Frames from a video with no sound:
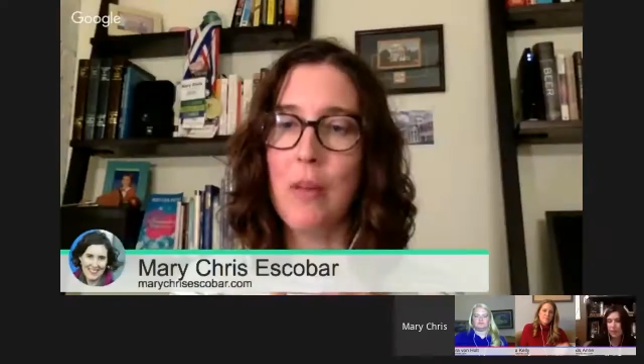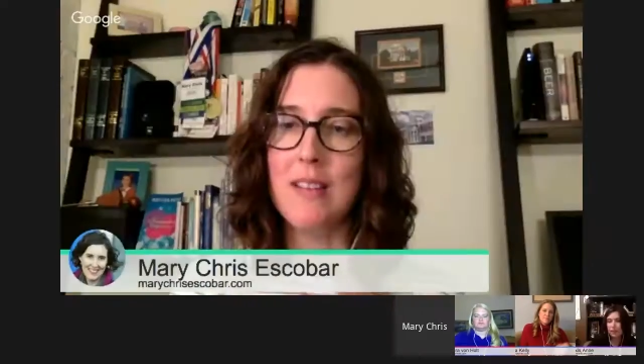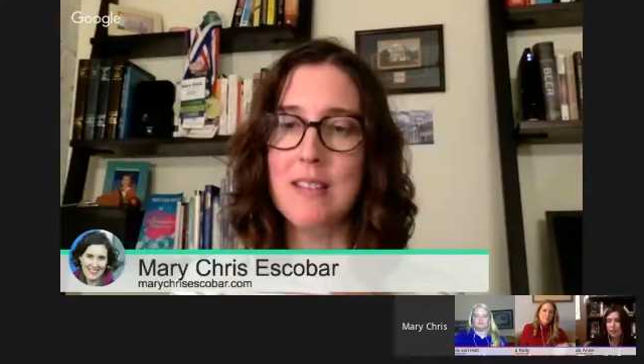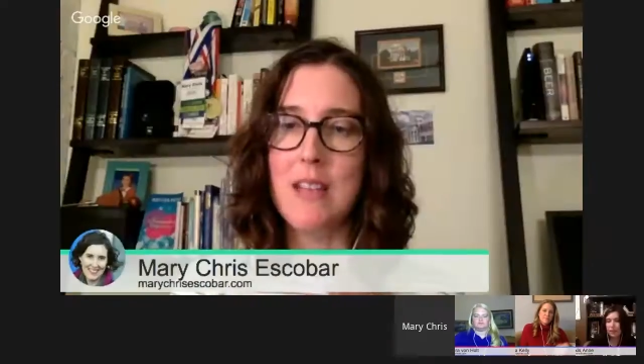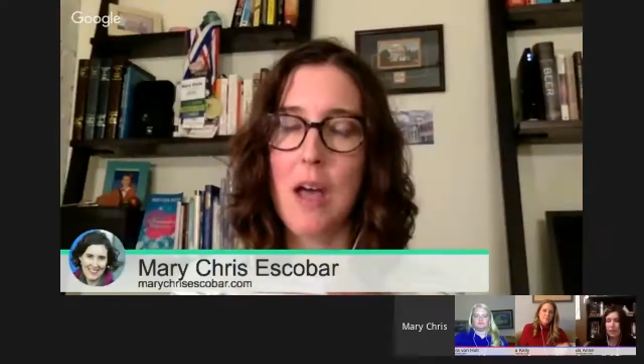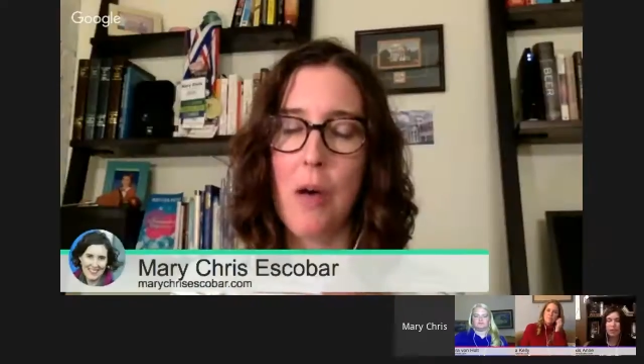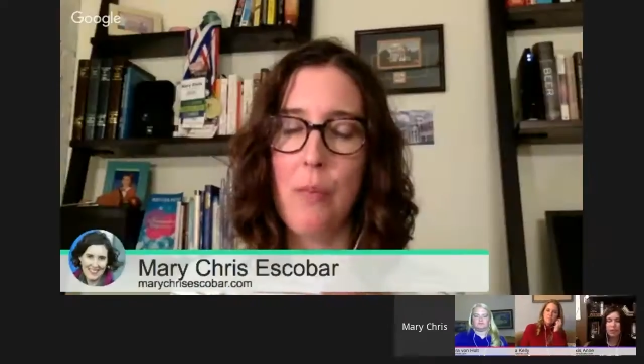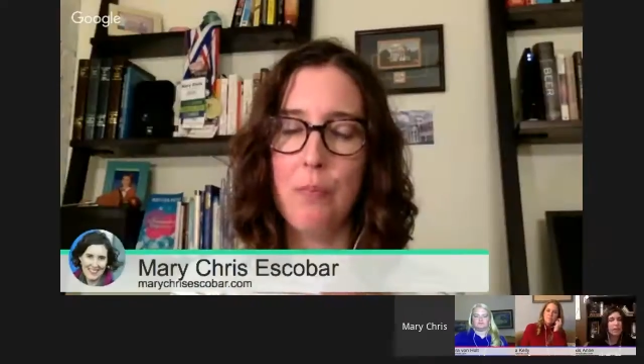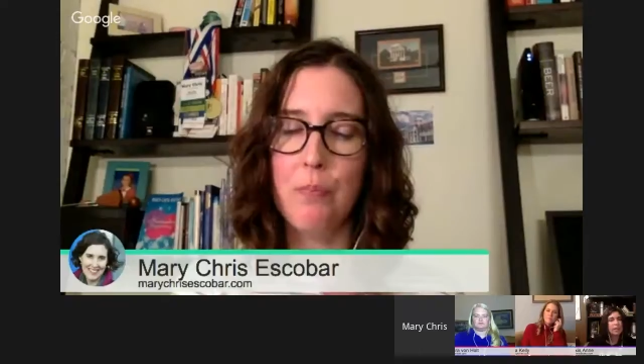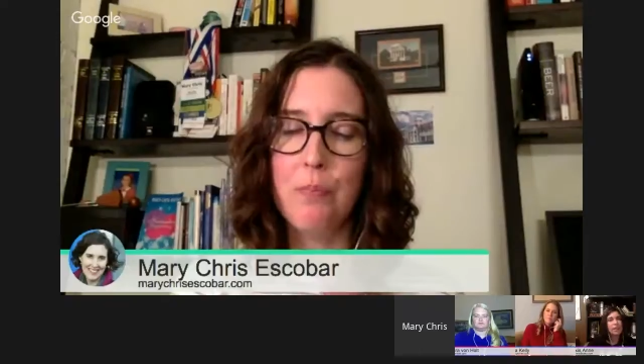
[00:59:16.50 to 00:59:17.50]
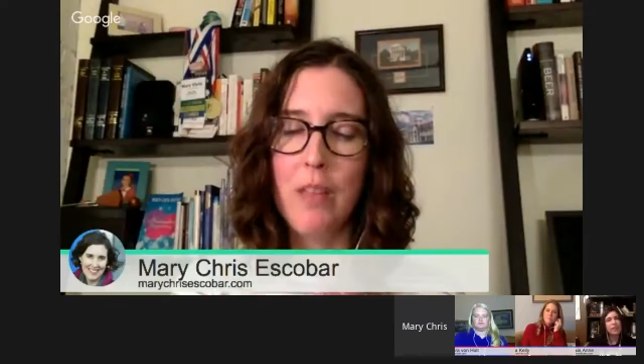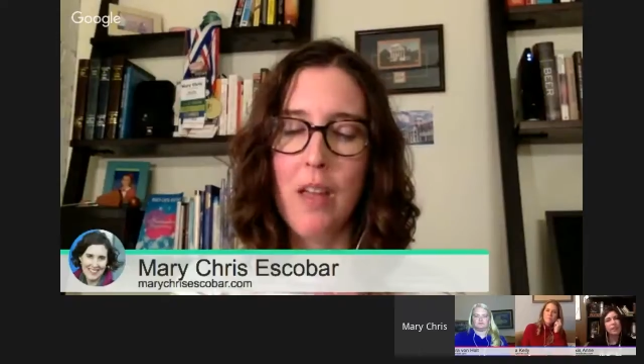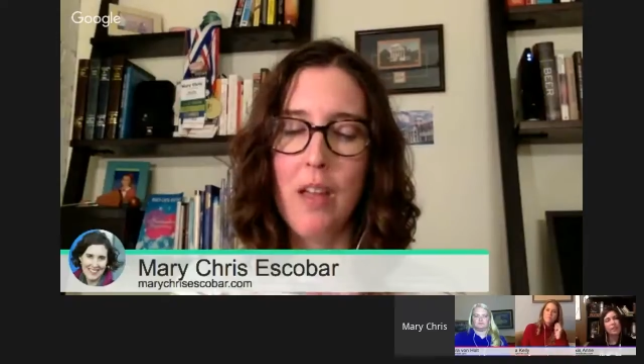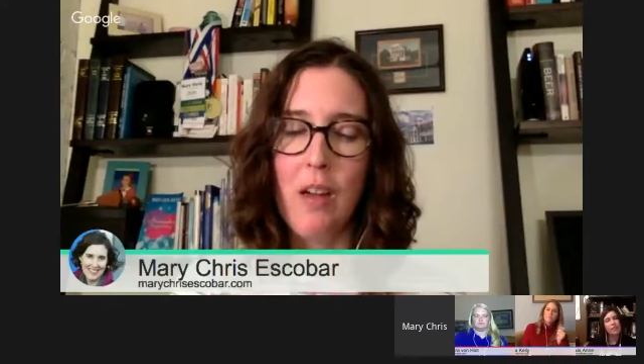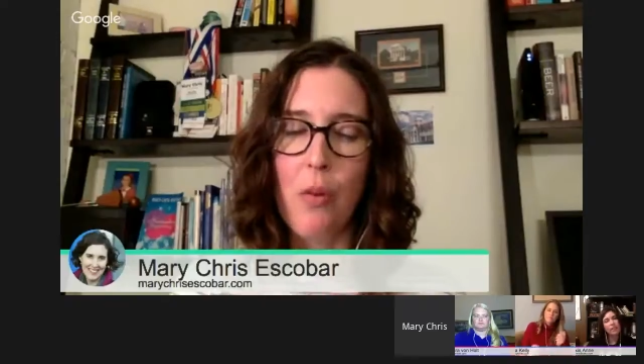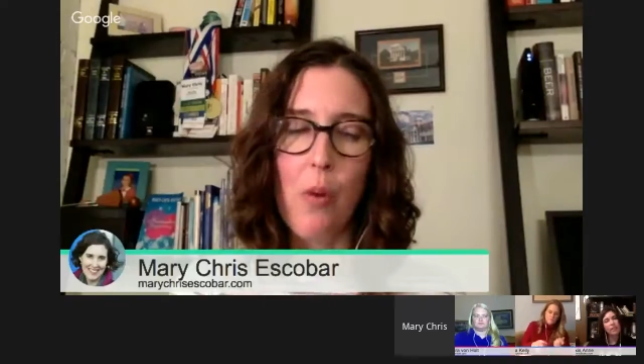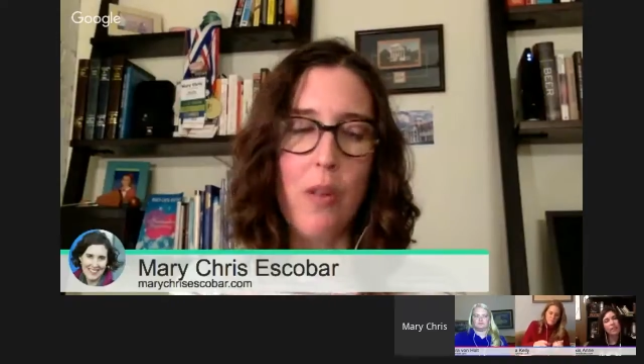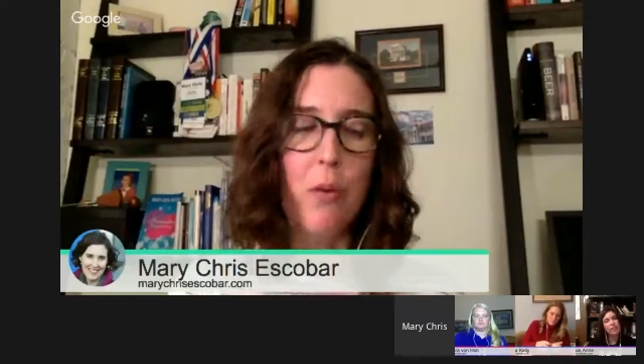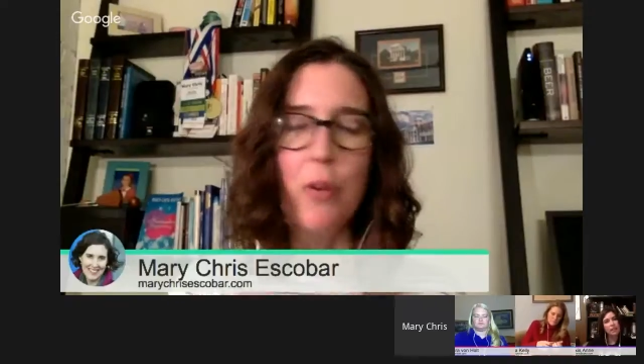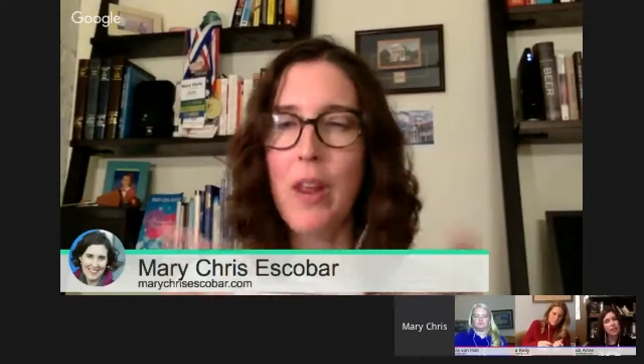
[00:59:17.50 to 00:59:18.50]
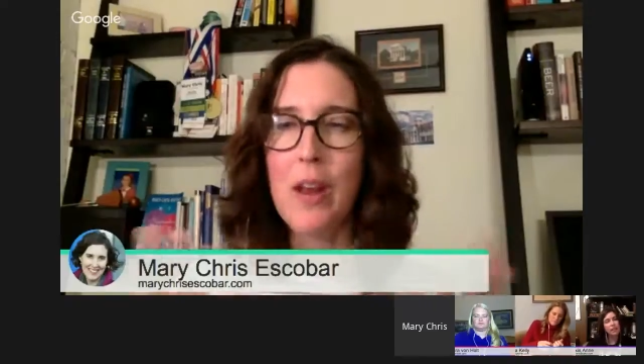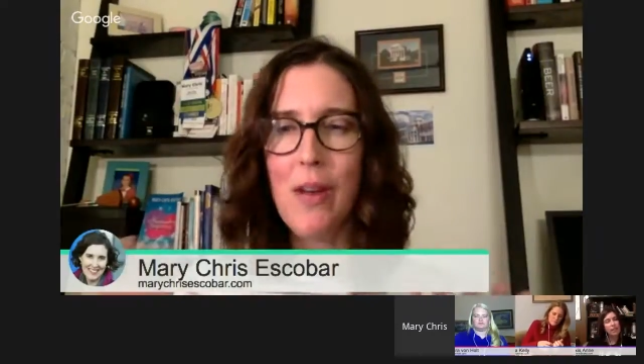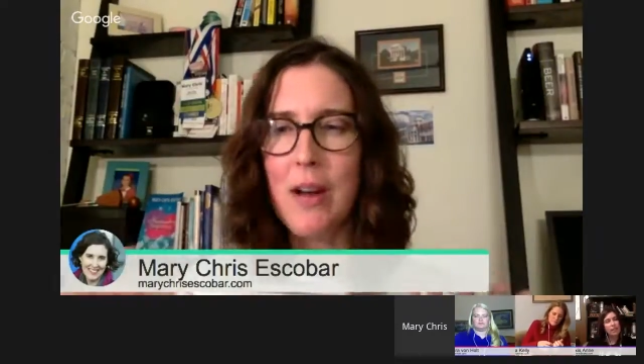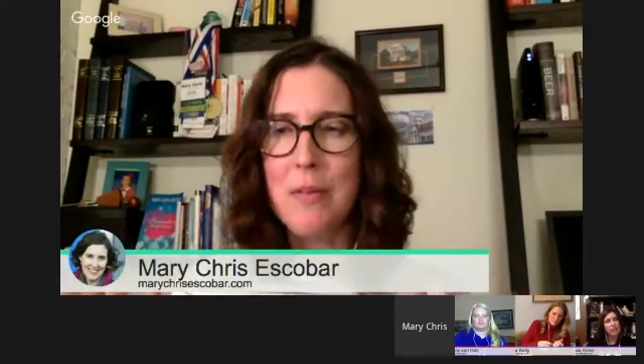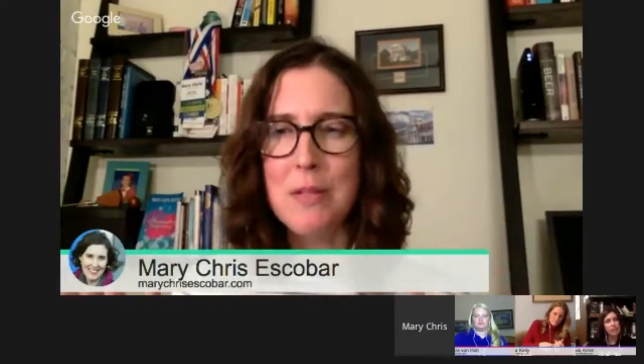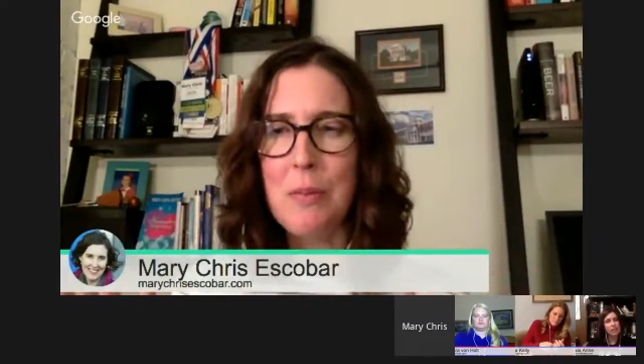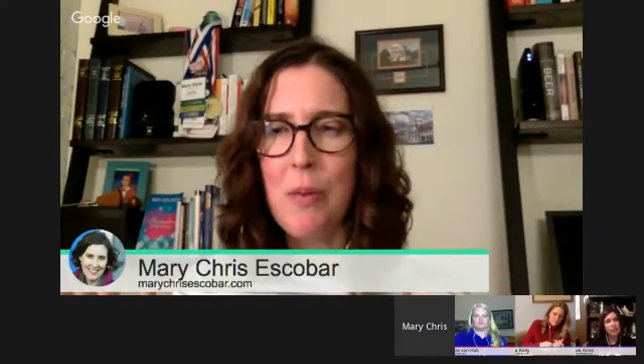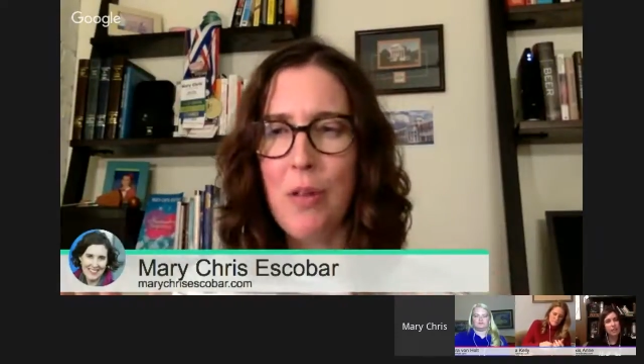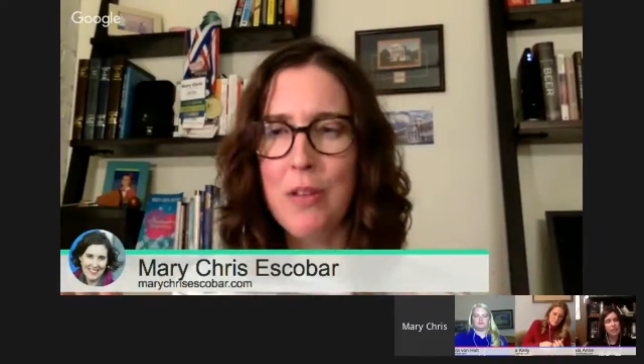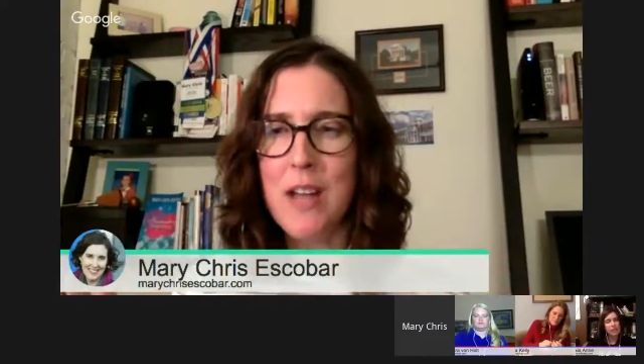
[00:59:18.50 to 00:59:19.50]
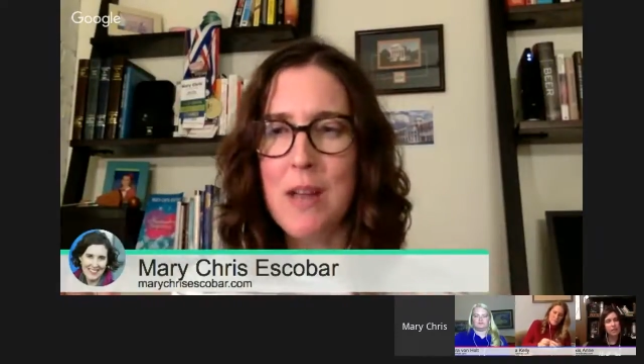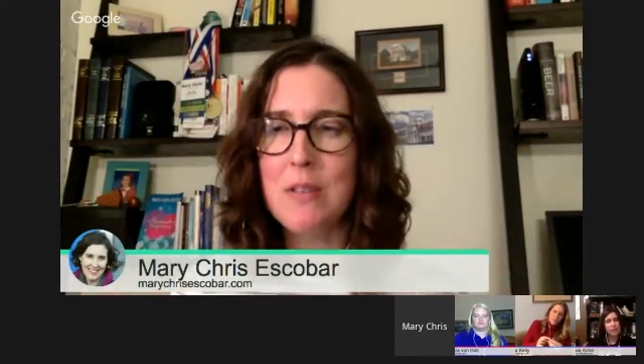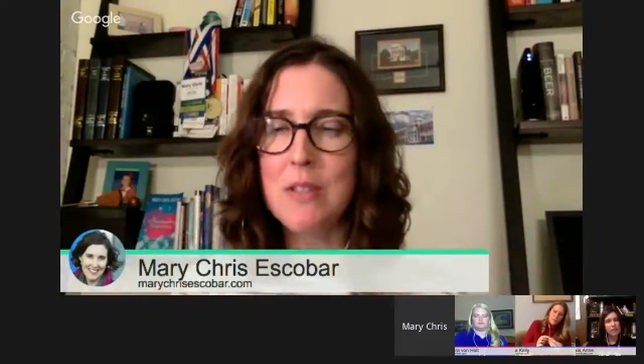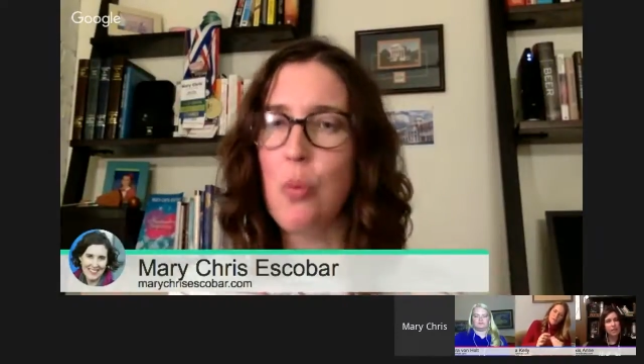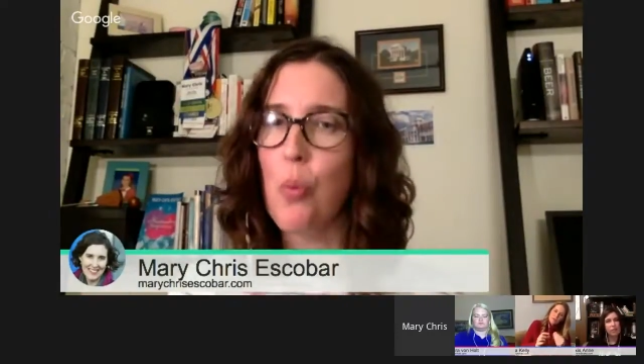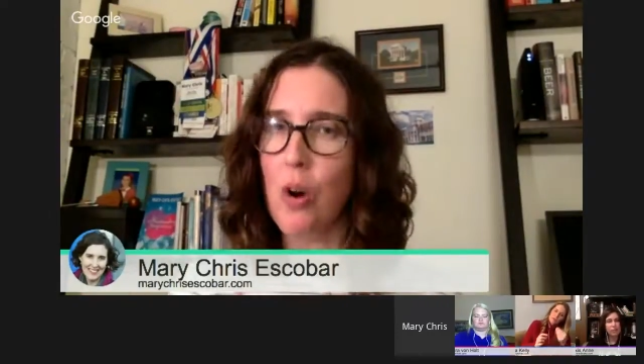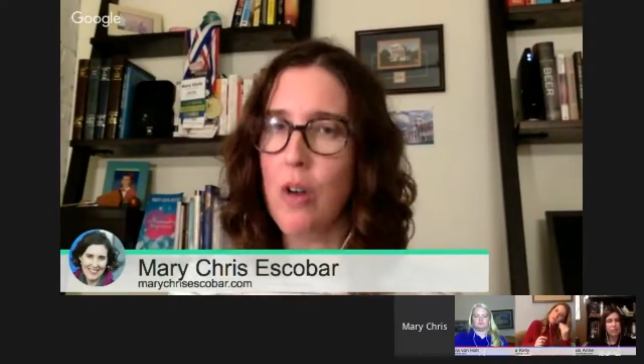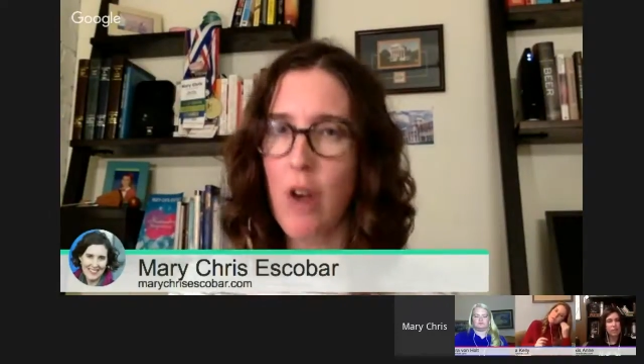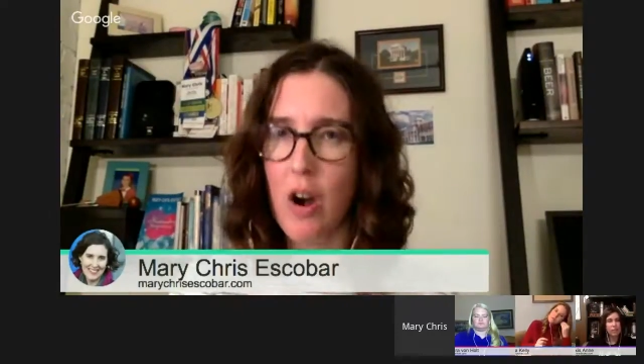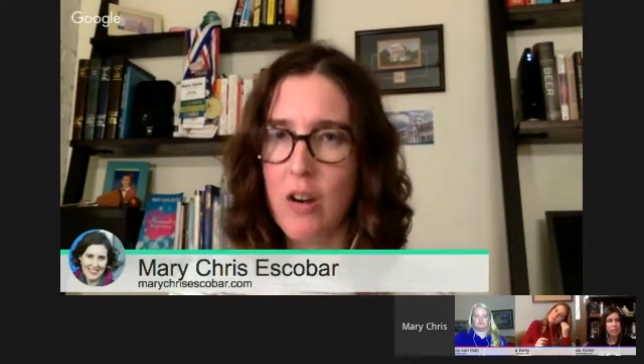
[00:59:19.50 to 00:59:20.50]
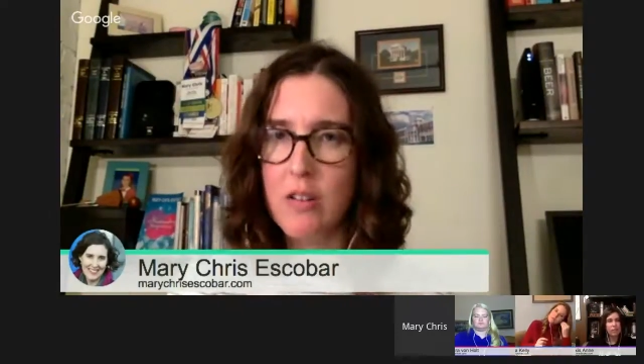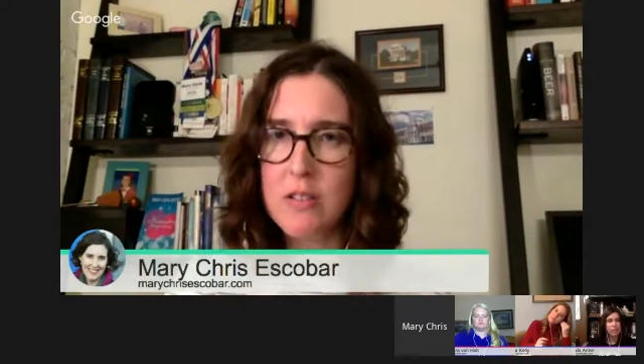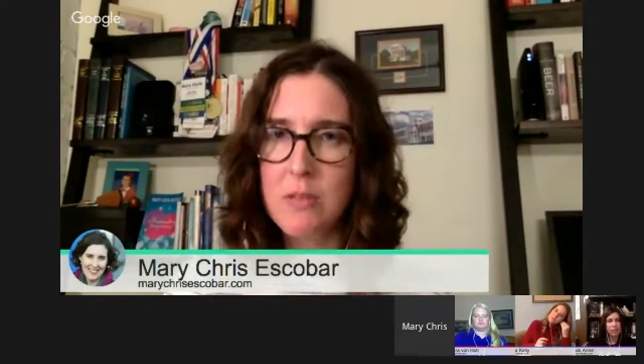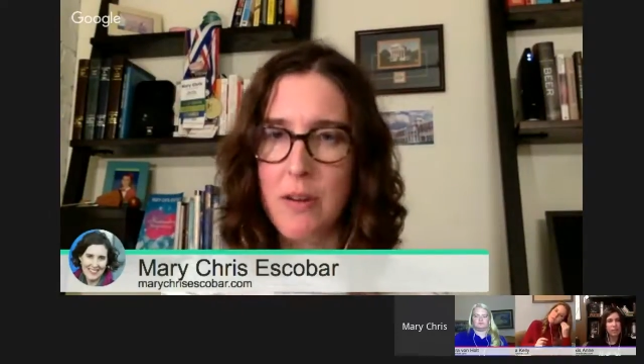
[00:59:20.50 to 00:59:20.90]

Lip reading: because one book that I recommend to people all the time is The War of Art